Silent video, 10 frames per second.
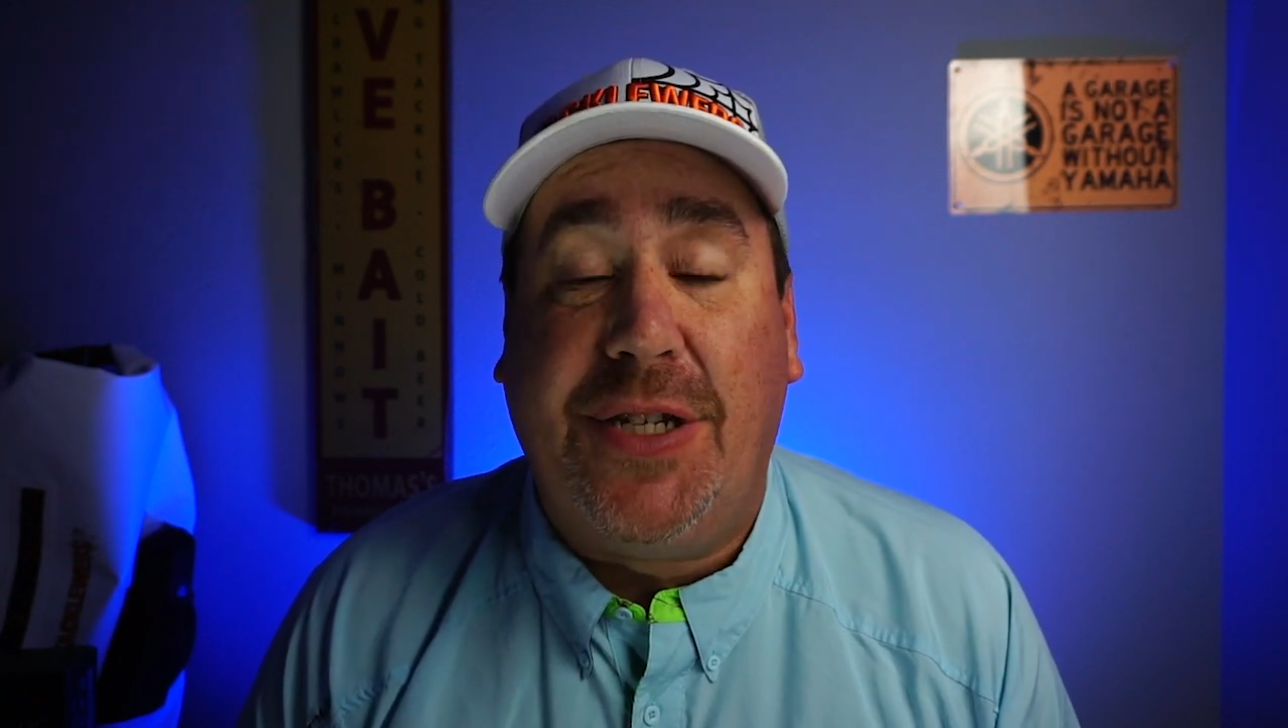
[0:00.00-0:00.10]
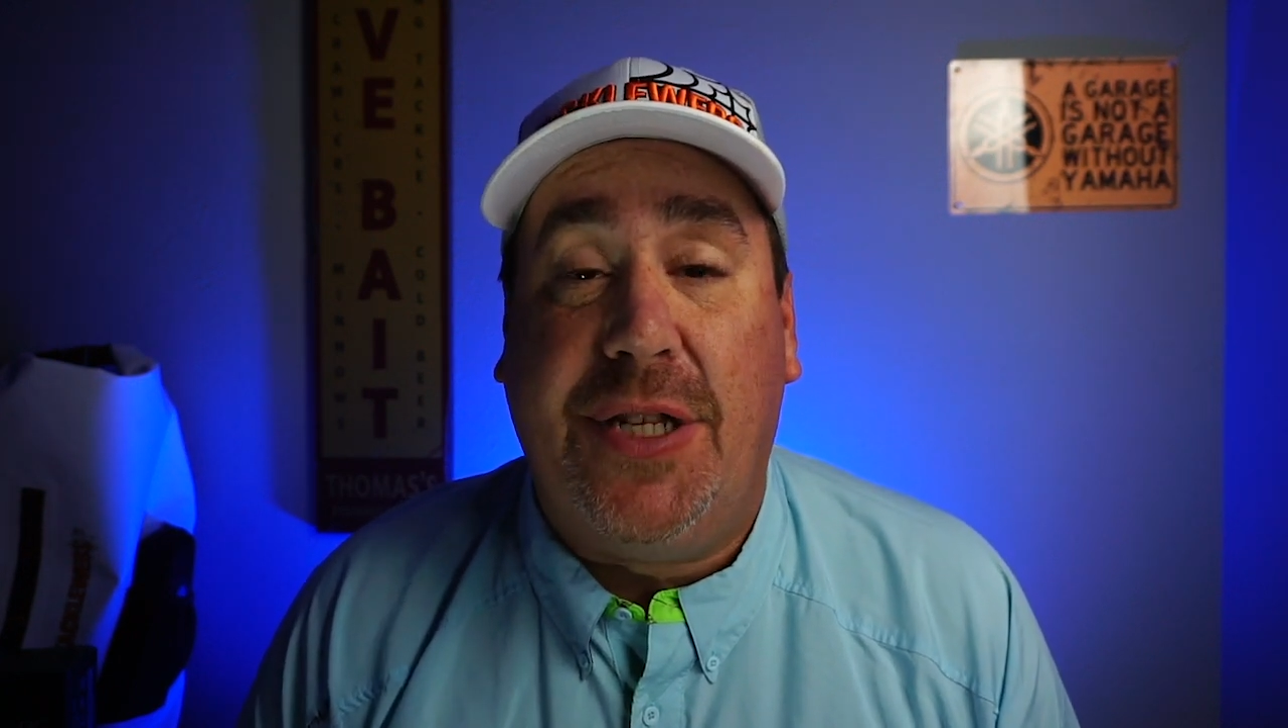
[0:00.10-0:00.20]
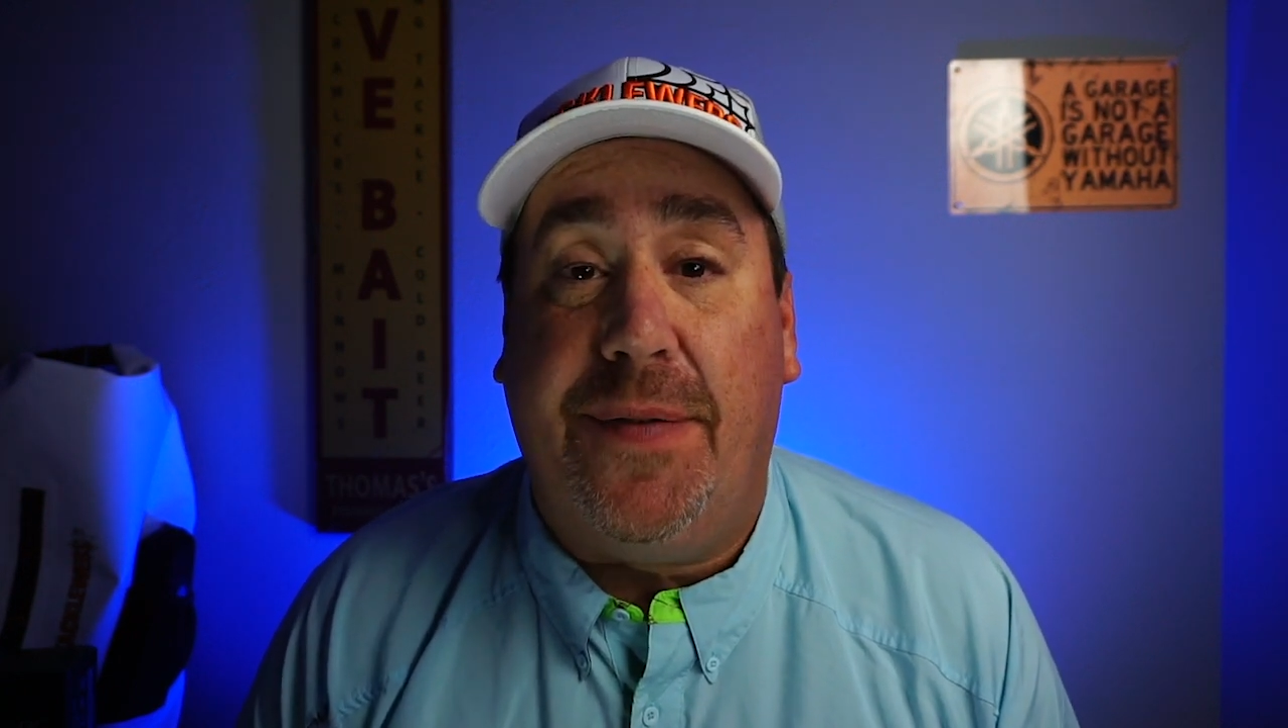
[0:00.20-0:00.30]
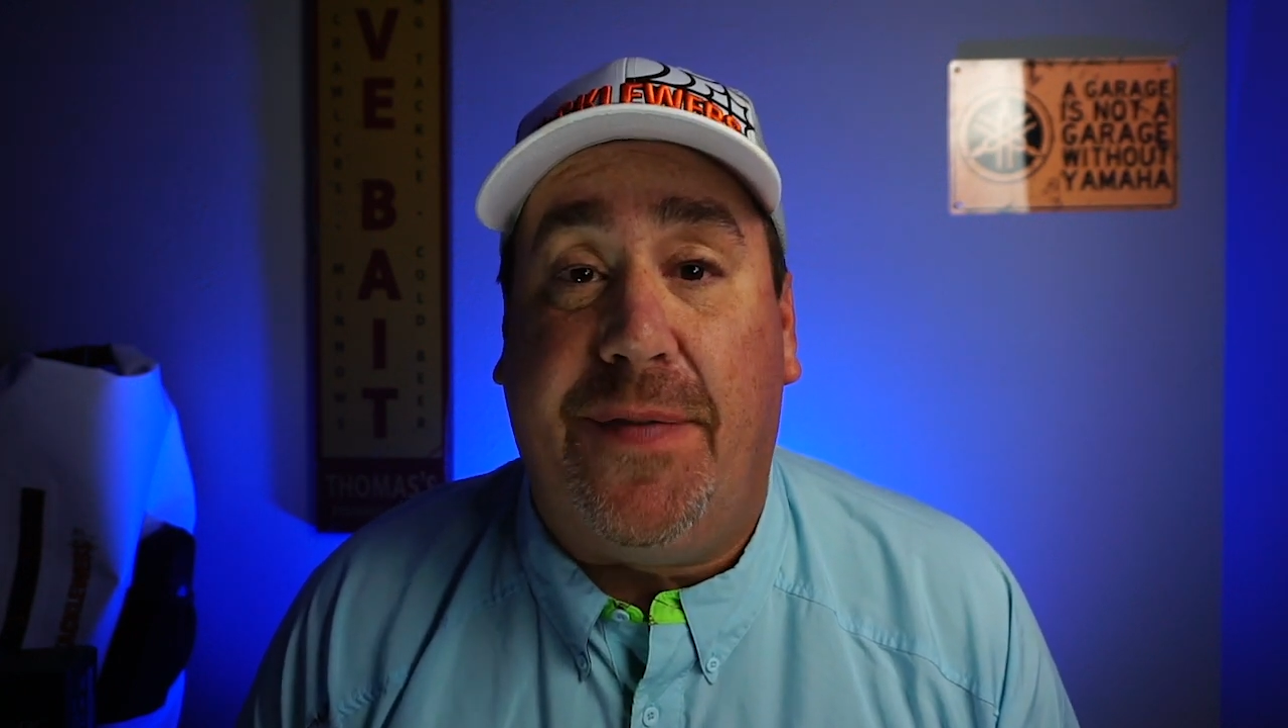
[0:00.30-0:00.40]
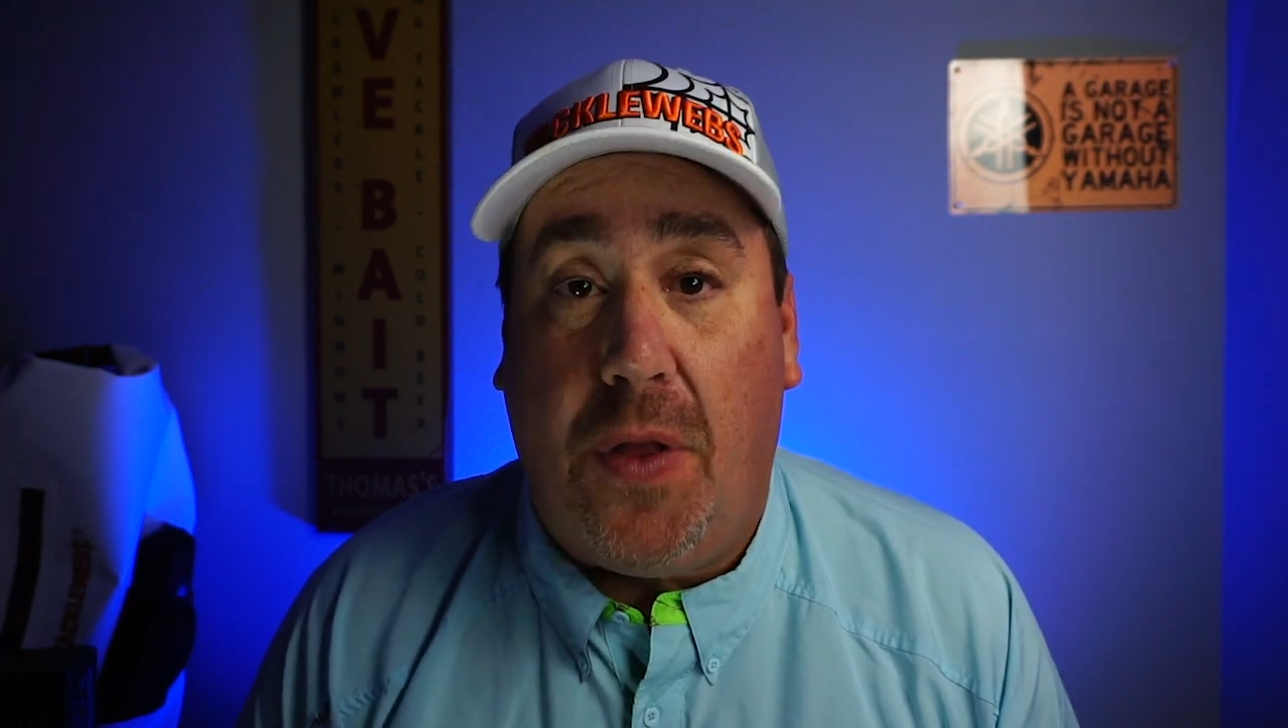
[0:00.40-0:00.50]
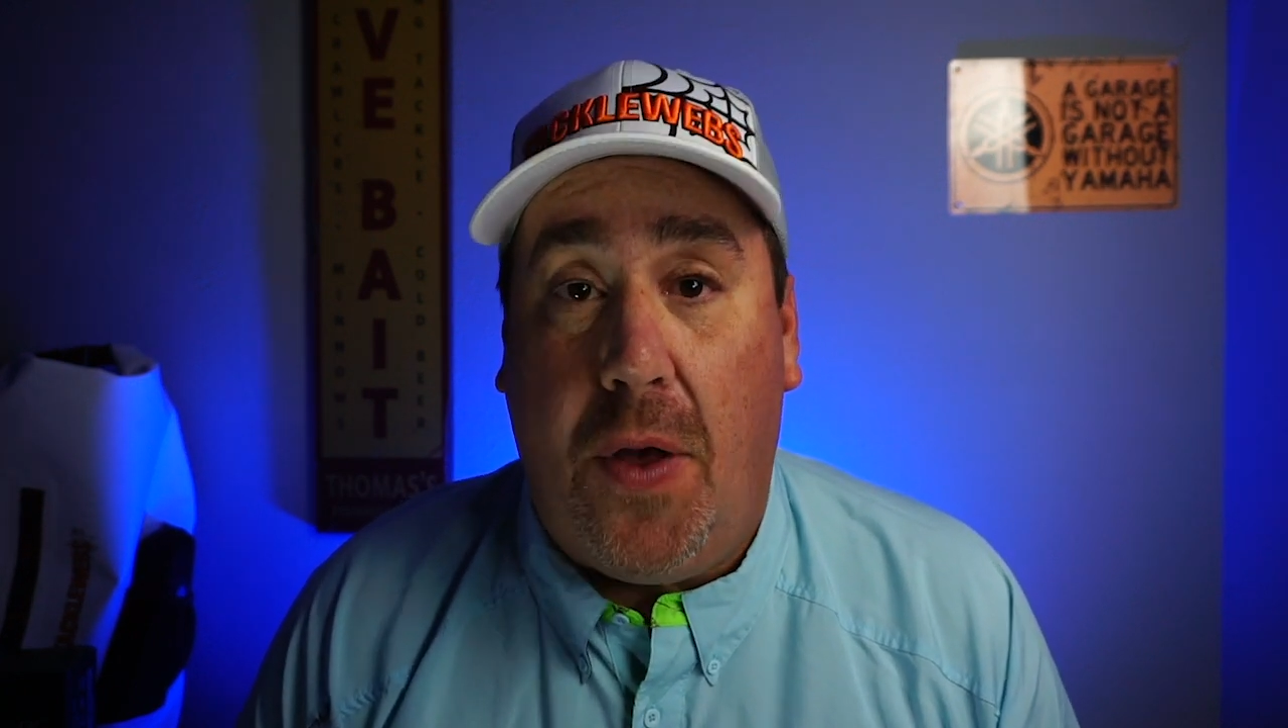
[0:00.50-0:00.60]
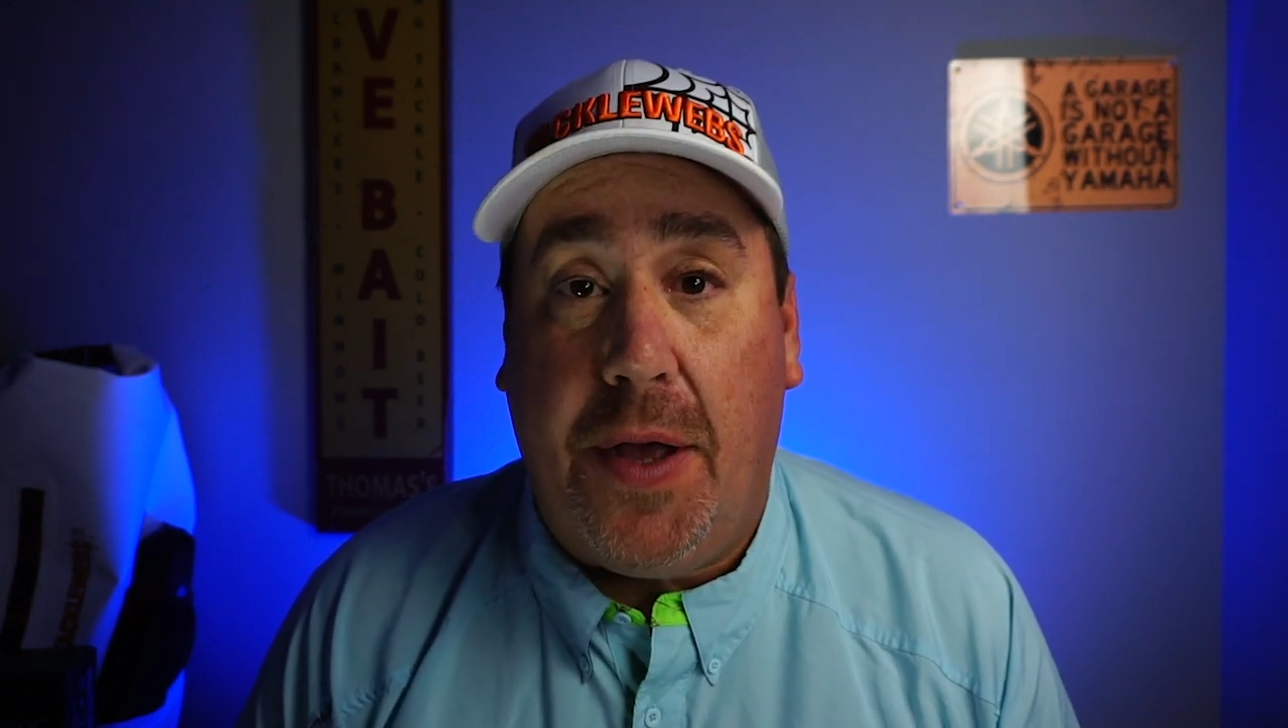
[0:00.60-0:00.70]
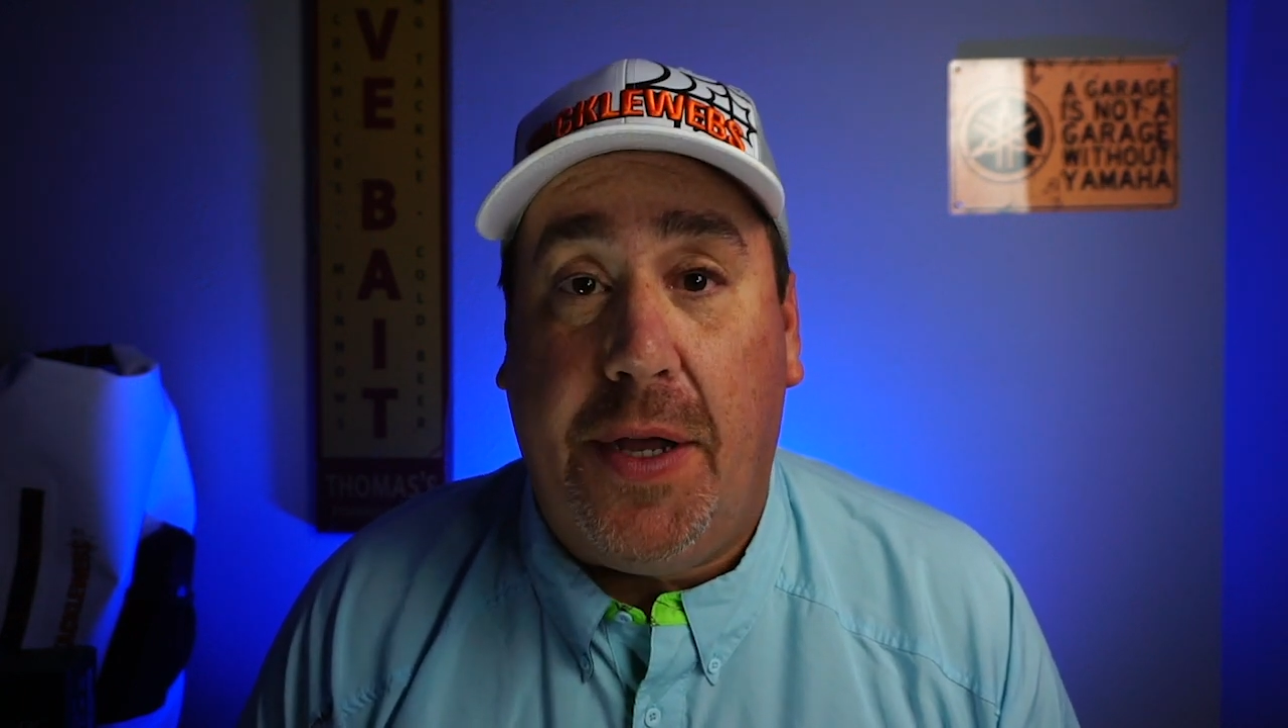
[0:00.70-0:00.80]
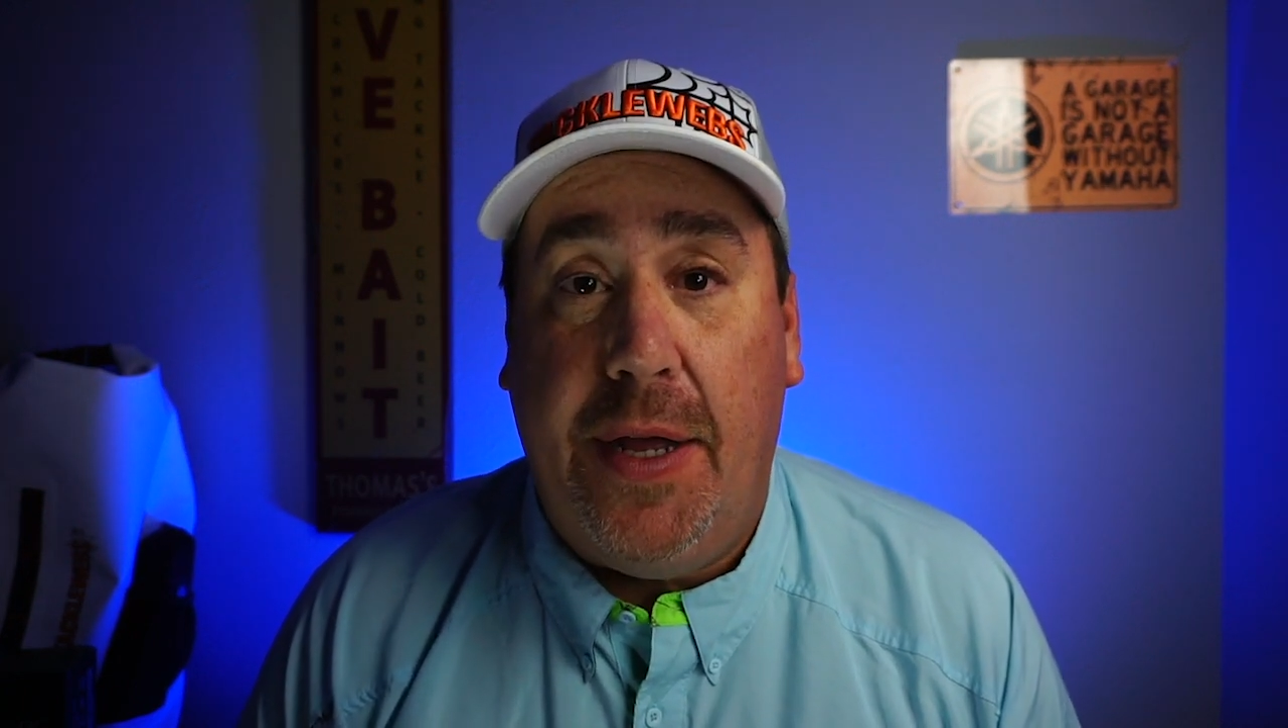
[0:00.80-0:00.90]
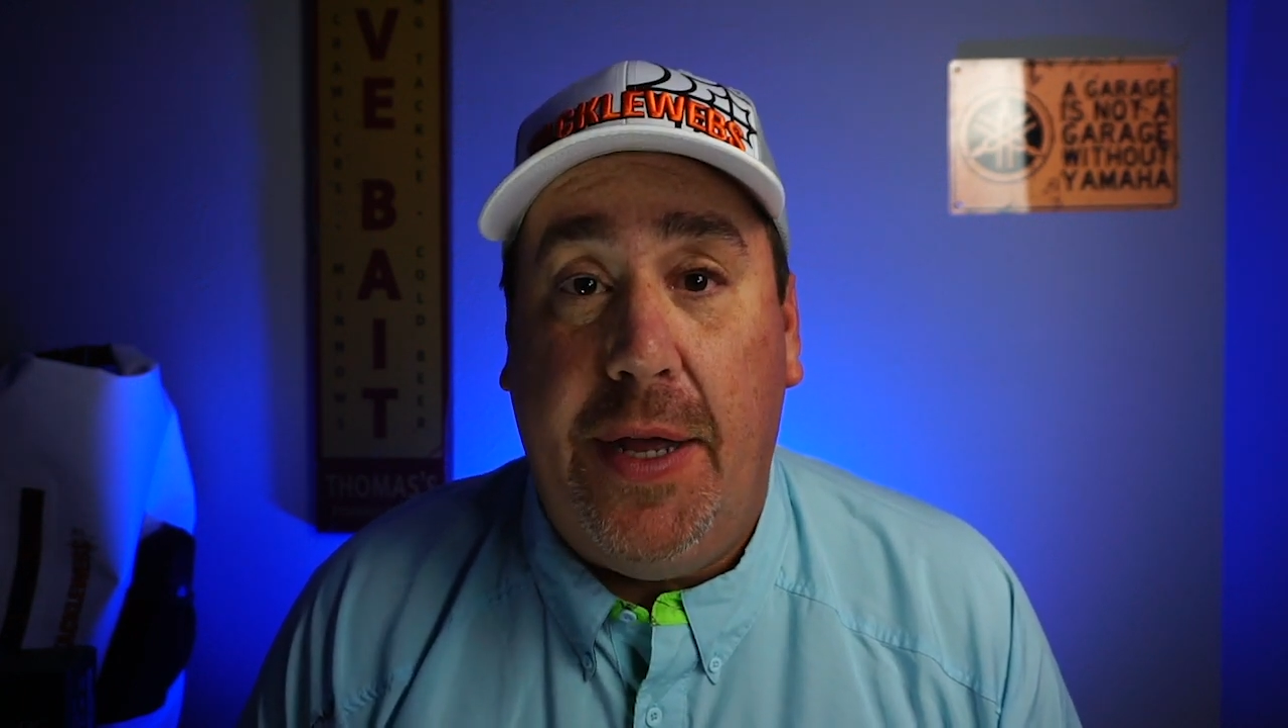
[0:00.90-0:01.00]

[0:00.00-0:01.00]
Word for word: to the vlog.